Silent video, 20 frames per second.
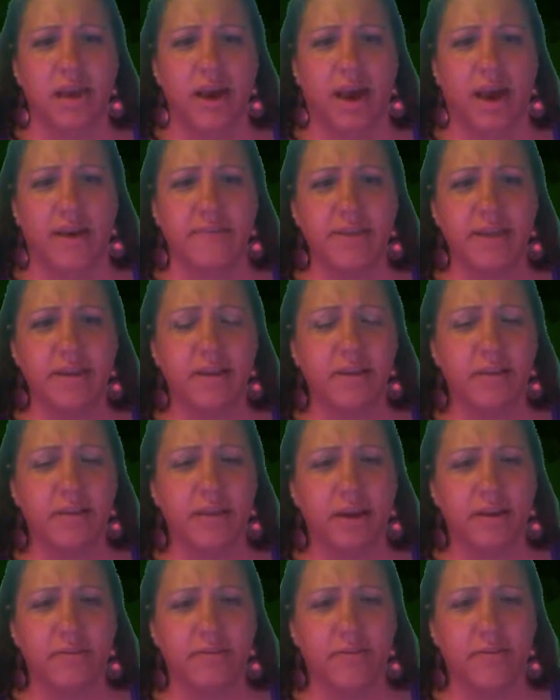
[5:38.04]
I've seen a
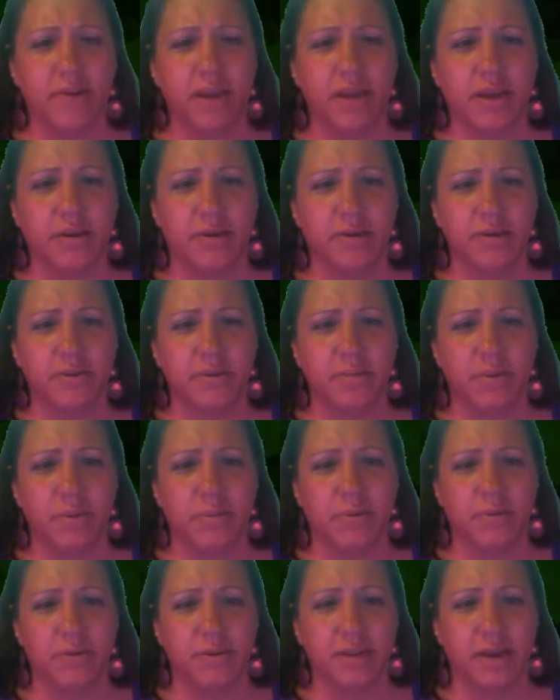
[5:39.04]
lot of videos where
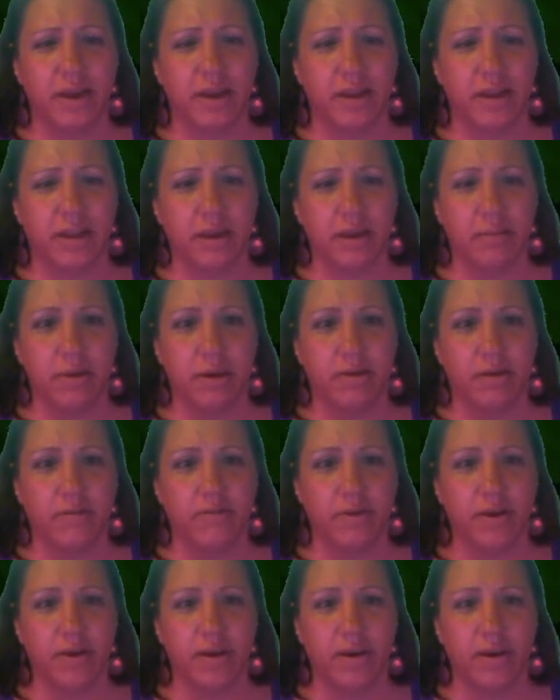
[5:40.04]
people just kind of like make
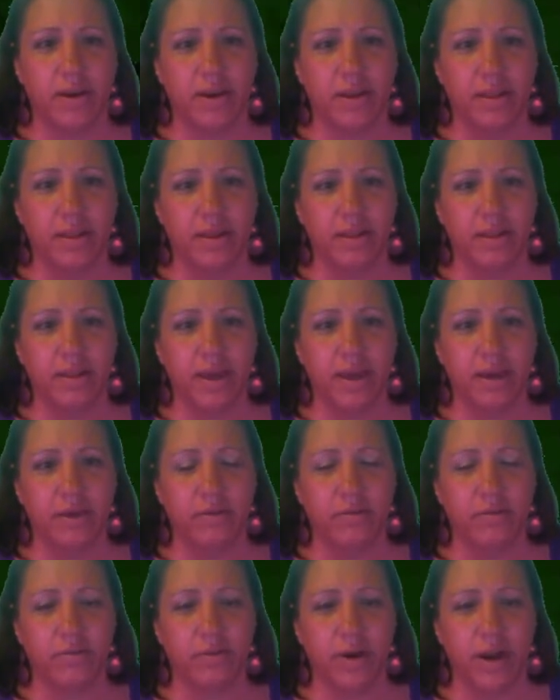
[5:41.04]
fun and then they
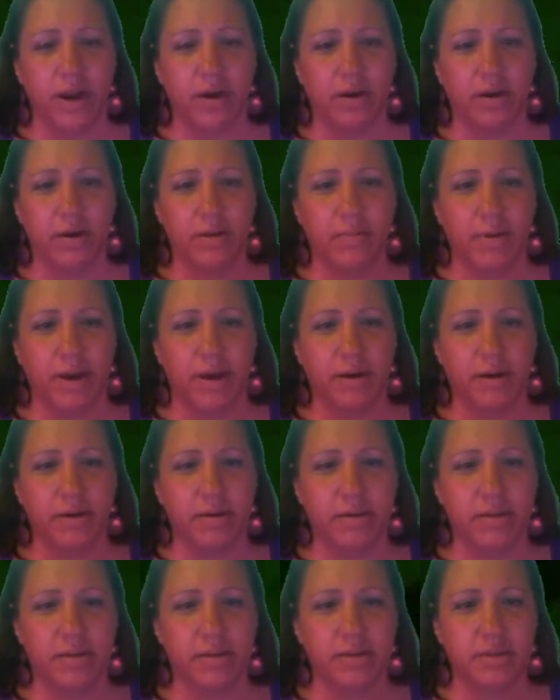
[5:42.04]
goof around
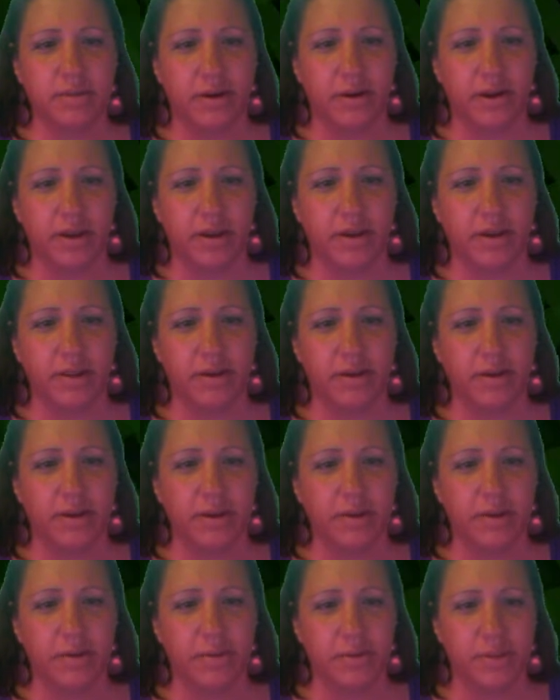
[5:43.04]
about starting their
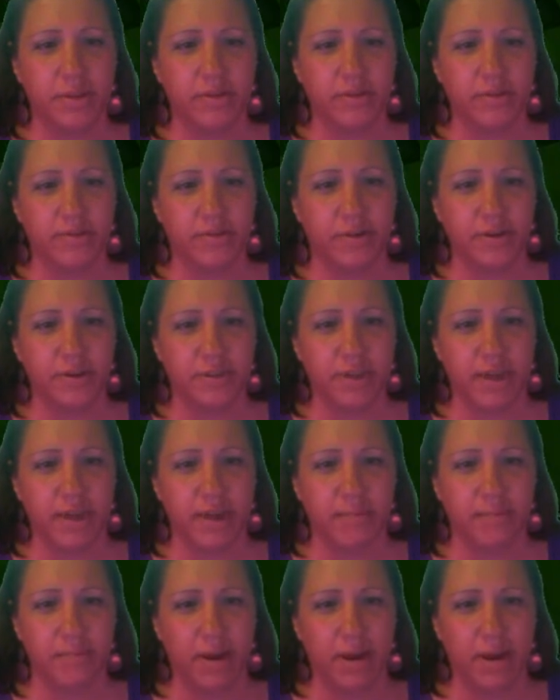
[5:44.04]
and doing their first day
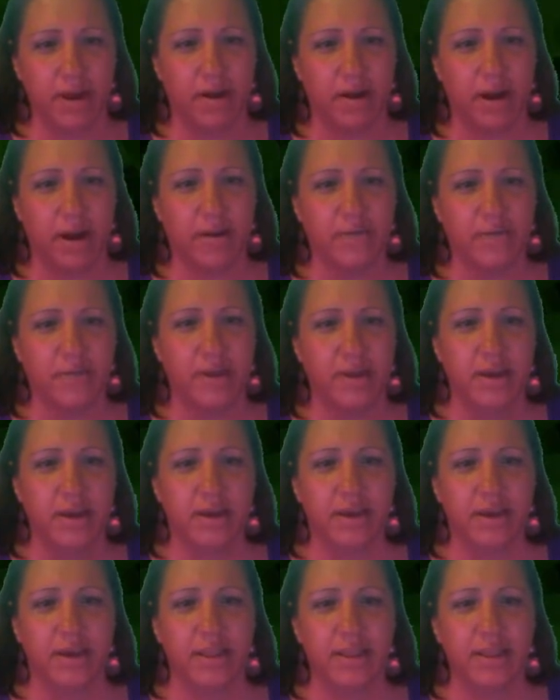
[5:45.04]
in Minecraft,
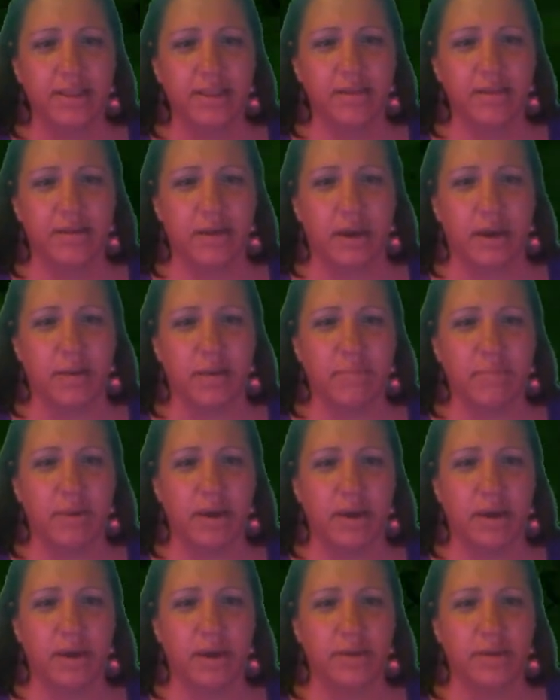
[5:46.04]
and that's alright,
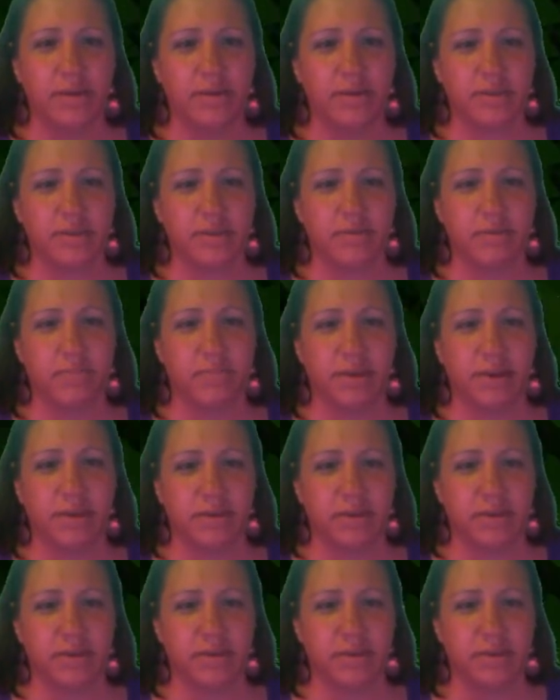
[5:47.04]
but you know, just a
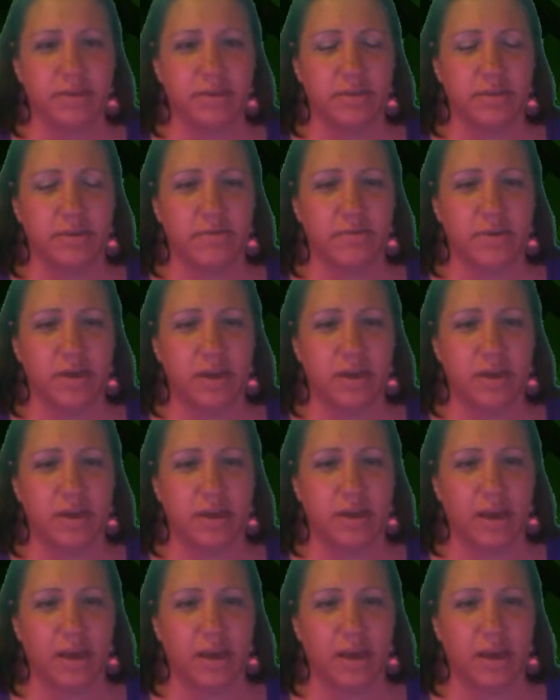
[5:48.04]
basic gist of it.